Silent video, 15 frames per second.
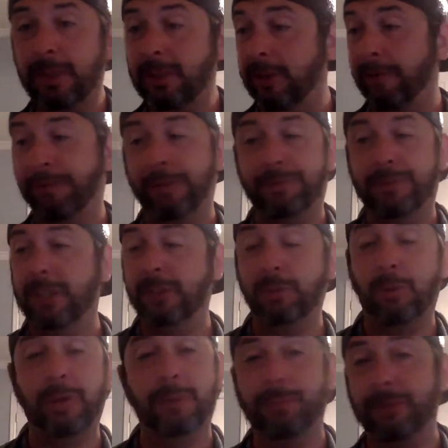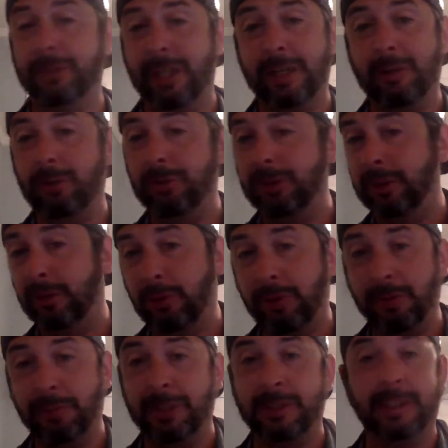They're 15, 20% owned in
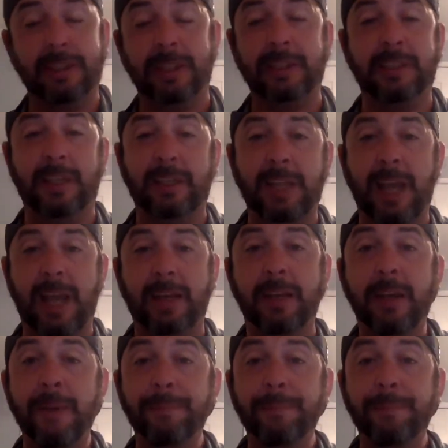tournaments and things like that